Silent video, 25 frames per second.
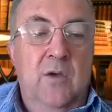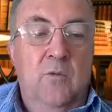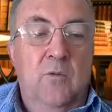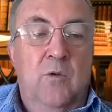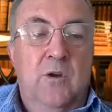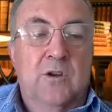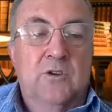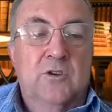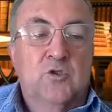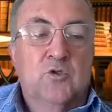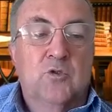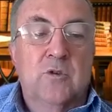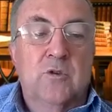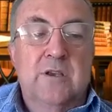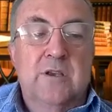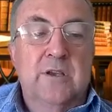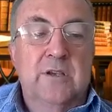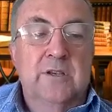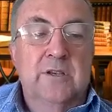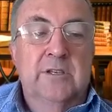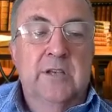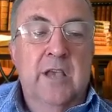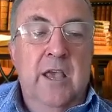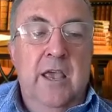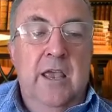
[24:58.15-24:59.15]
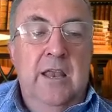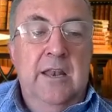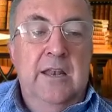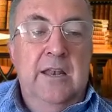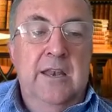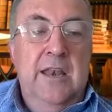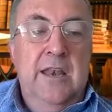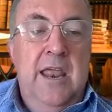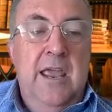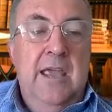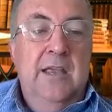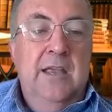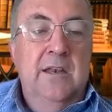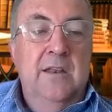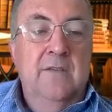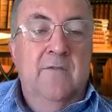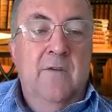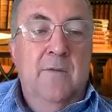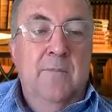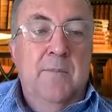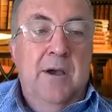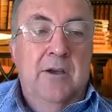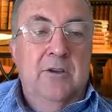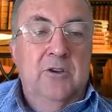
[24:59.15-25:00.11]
What triggers negative